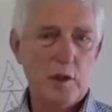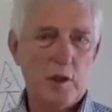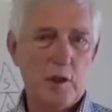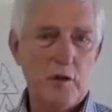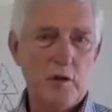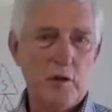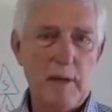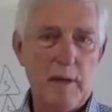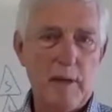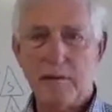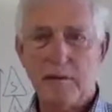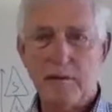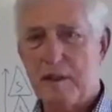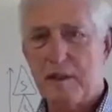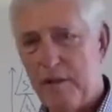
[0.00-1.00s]
children, my
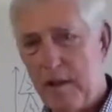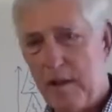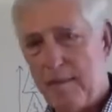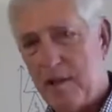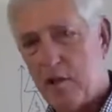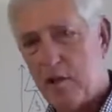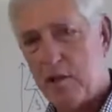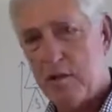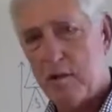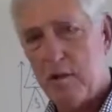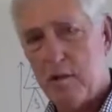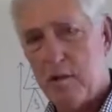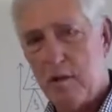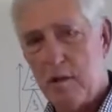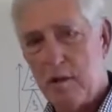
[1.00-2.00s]
own
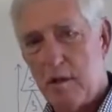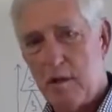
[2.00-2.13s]
self-image.